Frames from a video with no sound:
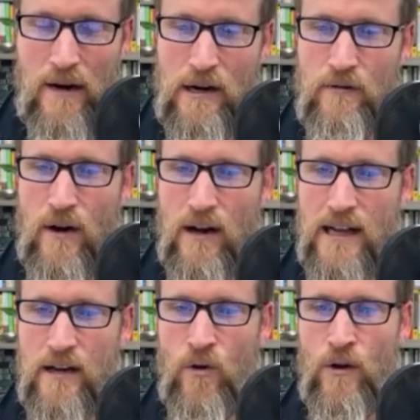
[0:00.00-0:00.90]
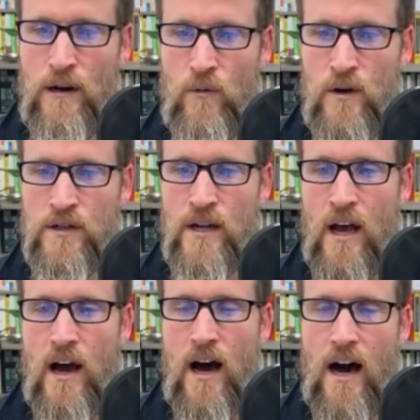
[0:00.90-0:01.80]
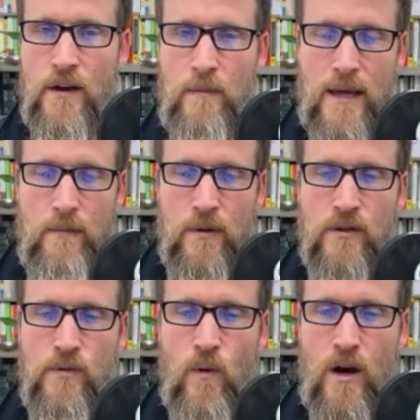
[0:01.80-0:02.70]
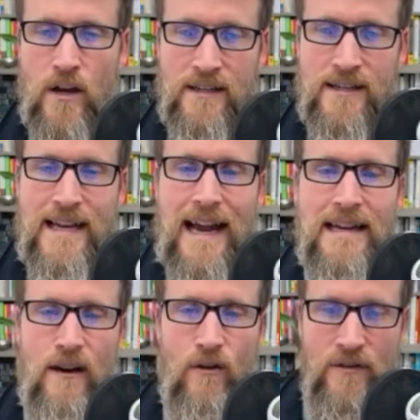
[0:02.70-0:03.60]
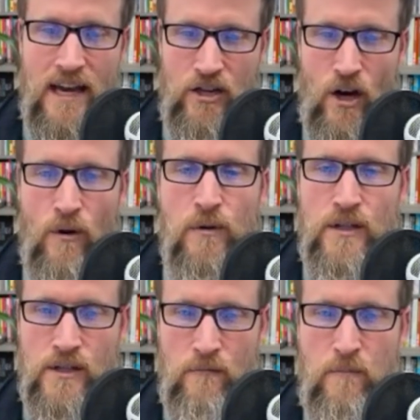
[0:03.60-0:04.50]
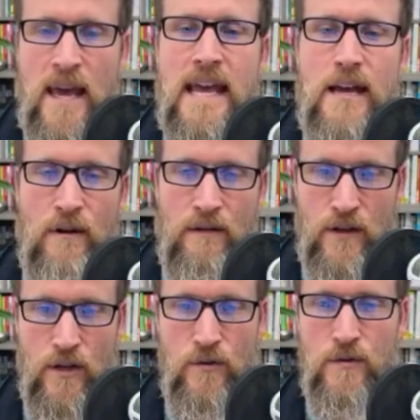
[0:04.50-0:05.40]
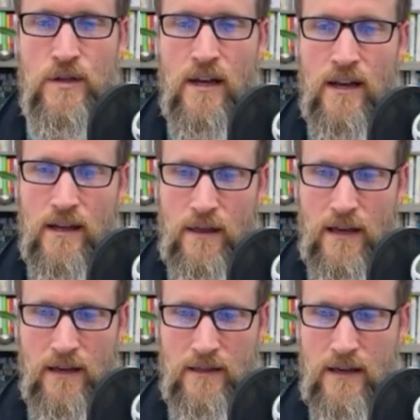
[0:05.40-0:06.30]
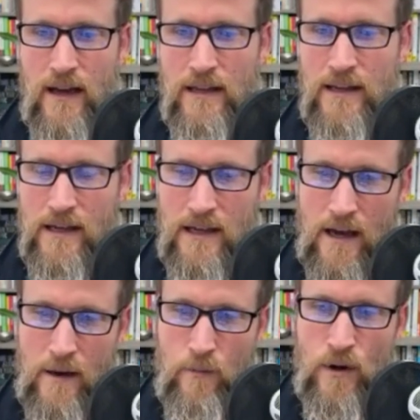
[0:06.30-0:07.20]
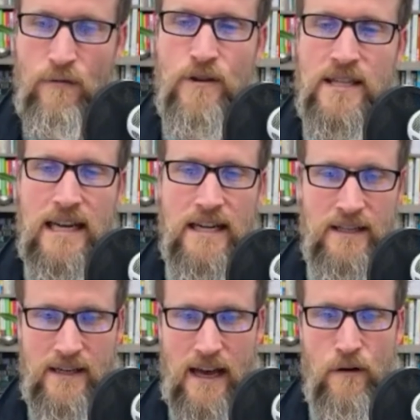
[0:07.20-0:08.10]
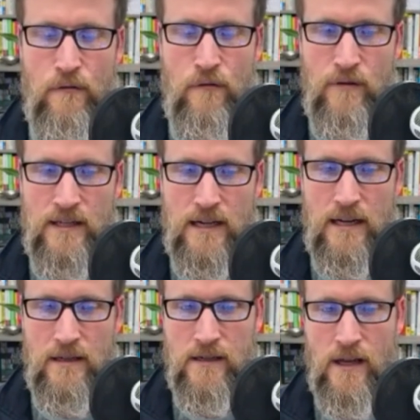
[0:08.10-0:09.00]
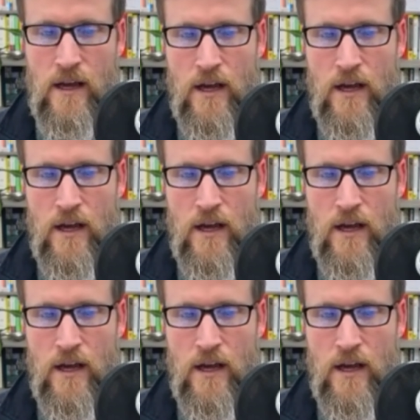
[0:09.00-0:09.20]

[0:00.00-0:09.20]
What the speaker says: O'Reilly, or it was other people's work and standing on their shoulders of peer-reviewed things like the brief resilience scale for resilience.